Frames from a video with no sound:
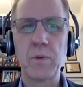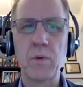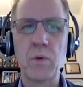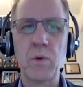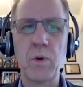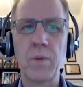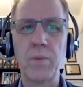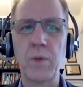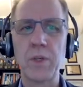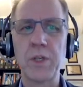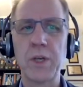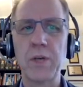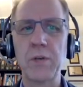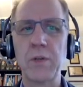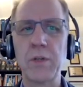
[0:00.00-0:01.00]
Or more
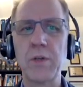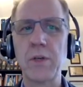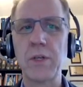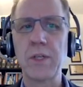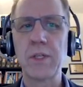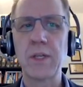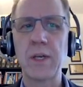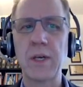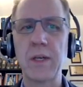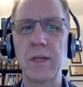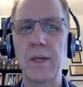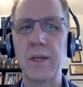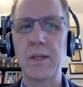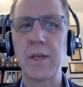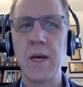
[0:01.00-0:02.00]
generally, you could say
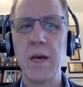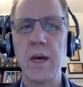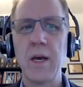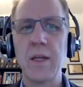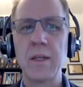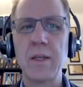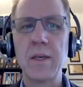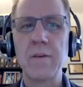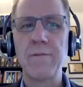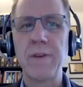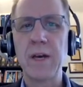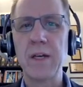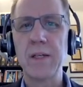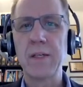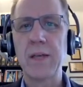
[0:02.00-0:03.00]
that the
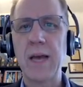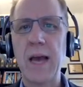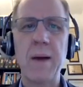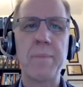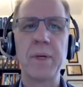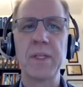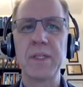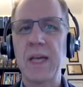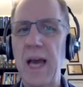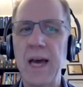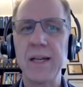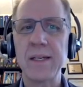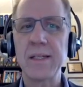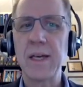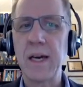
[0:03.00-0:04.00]
event happens
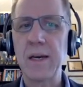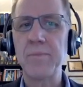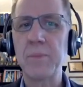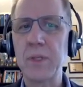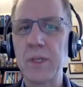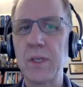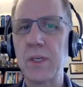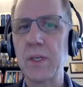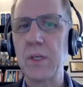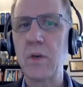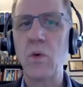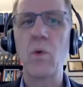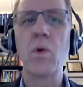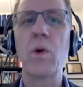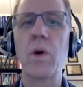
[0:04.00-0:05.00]
at time t
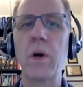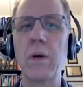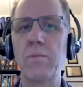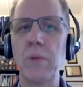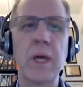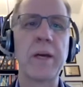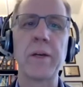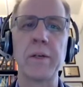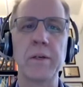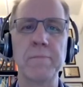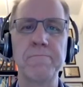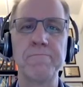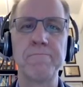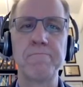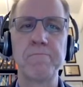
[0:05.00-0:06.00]
or later.
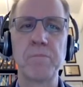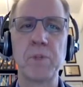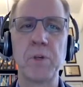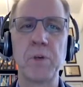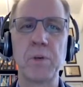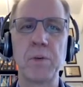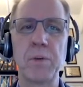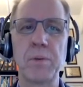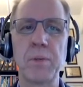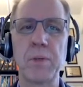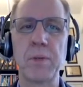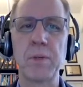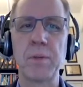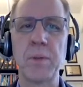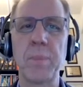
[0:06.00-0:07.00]
So
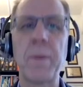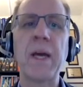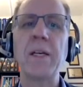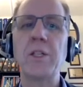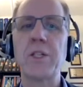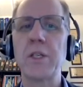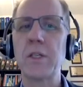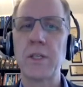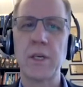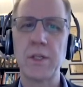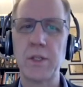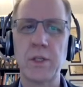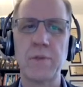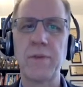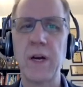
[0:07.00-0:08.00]
the patient
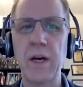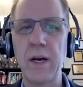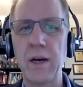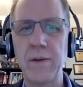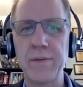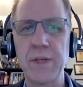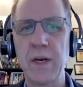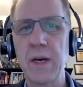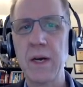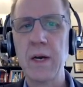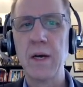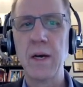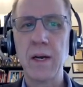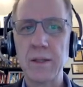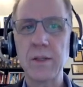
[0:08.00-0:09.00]
has survived
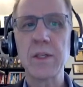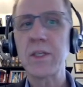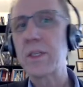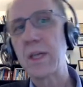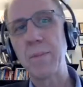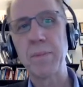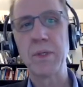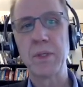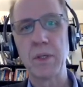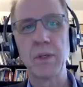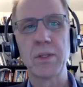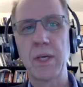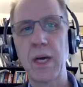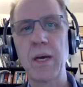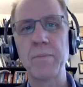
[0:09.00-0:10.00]
at least up until
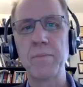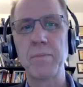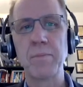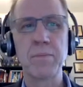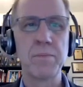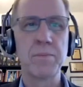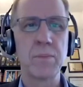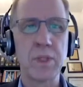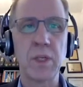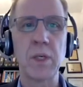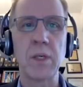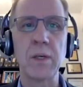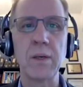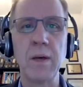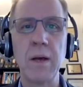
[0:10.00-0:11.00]
time
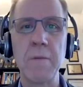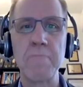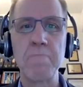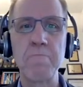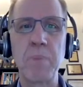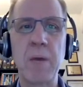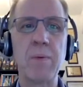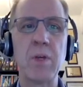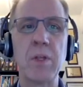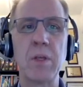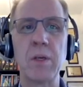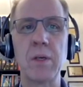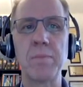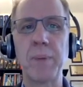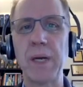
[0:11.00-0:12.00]
t. Maybe
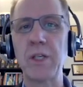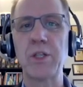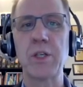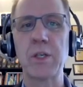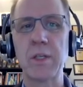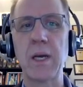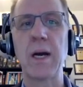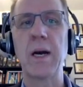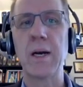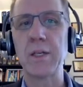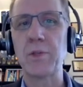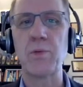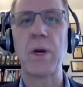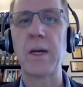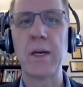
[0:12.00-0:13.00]
the patient
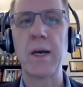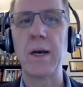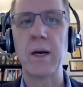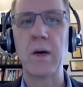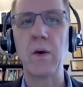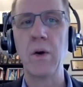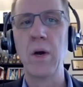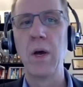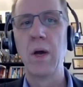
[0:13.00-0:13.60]
dies right now,